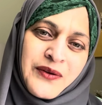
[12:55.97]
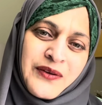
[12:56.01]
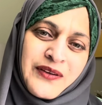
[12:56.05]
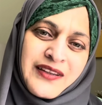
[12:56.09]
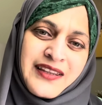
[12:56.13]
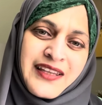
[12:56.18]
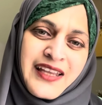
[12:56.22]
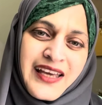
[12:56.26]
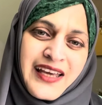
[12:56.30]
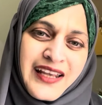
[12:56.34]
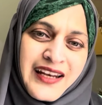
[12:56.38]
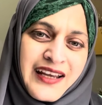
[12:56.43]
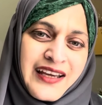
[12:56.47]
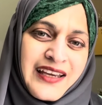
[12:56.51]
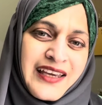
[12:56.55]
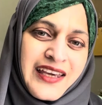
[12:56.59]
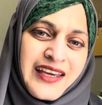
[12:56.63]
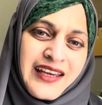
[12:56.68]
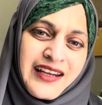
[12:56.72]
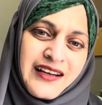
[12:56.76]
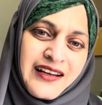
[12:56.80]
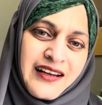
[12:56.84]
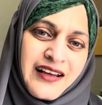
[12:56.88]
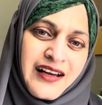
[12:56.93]
then
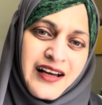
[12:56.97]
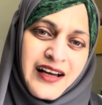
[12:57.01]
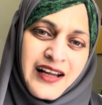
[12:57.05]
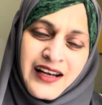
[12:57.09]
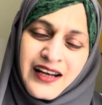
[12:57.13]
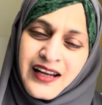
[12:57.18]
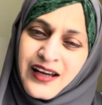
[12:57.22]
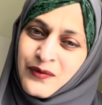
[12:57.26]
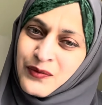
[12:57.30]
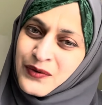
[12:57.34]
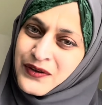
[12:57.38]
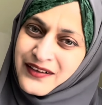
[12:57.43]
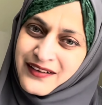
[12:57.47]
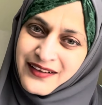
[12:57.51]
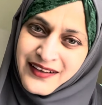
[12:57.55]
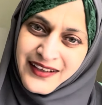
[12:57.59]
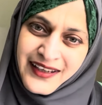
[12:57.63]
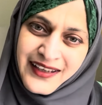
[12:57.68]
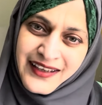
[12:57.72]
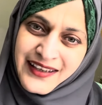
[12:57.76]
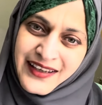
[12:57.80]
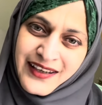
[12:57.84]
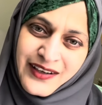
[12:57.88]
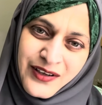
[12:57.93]
again, Allah wouldn't
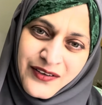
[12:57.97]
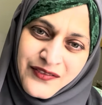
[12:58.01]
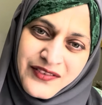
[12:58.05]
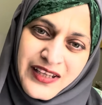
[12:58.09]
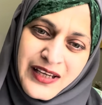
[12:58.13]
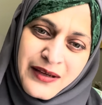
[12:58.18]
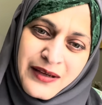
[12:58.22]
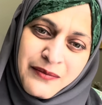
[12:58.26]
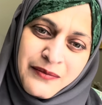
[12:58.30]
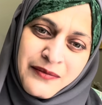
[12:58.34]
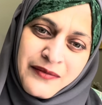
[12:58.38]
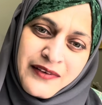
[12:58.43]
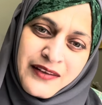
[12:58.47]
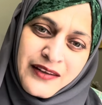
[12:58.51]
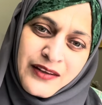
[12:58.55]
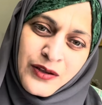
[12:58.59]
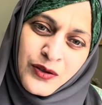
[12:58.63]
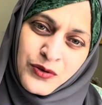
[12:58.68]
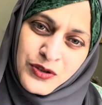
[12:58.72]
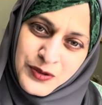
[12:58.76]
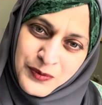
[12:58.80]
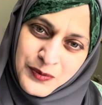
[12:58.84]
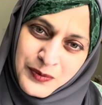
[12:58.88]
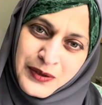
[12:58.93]
take care of them.
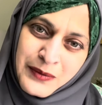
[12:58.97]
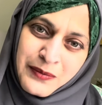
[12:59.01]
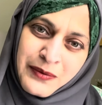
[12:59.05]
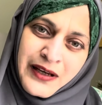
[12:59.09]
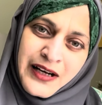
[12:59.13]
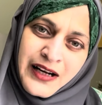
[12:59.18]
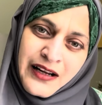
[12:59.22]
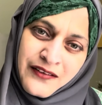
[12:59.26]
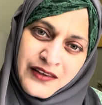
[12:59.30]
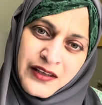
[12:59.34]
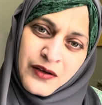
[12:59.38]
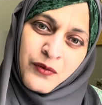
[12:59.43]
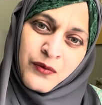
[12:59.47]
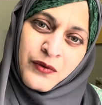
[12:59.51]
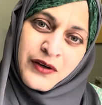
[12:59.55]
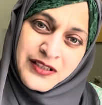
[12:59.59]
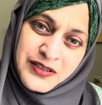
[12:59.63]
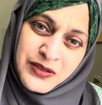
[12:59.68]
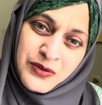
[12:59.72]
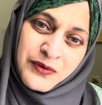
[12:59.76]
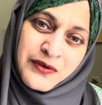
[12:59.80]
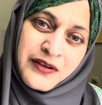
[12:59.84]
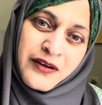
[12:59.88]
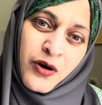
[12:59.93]
Those people are the ones
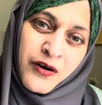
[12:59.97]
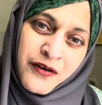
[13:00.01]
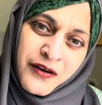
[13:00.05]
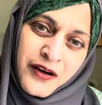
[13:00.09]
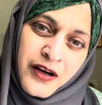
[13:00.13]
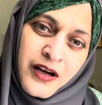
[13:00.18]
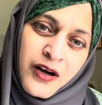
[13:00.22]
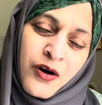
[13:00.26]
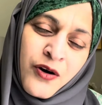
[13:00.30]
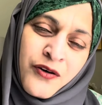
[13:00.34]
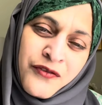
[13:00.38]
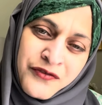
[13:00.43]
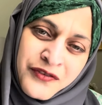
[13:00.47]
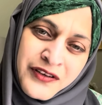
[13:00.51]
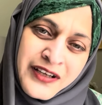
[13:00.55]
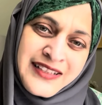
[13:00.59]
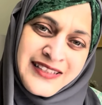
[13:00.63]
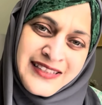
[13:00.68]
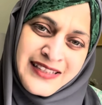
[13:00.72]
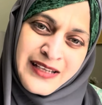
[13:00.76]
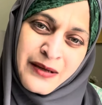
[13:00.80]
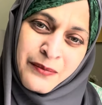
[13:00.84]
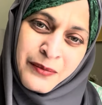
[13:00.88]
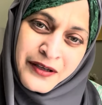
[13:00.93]
who are offering
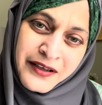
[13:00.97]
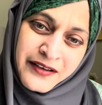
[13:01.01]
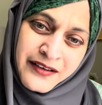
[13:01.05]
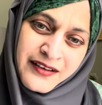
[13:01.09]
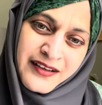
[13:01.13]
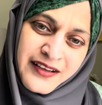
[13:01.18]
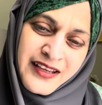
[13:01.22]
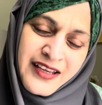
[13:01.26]
sabr.